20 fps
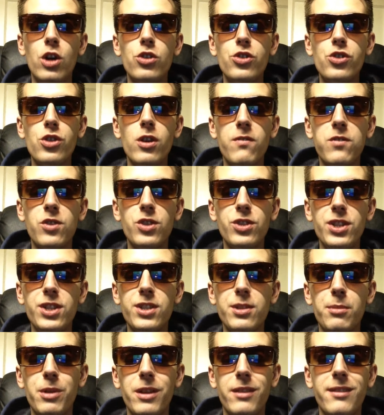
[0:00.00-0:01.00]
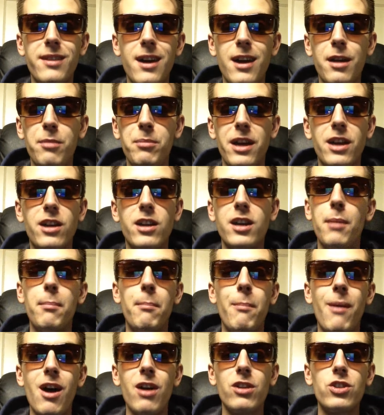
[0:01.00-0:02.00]
Did you ever see someone time like
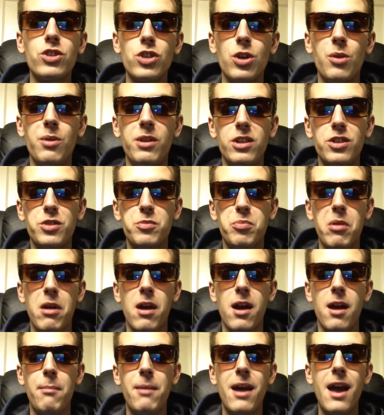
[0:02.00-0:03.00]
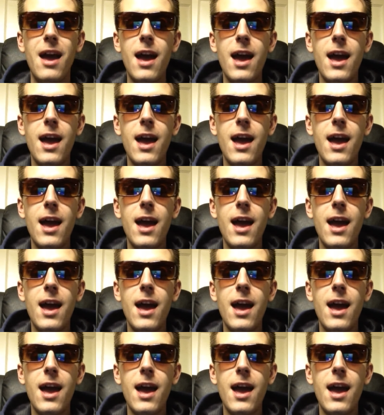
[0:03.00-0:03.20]
Camacho in his prime?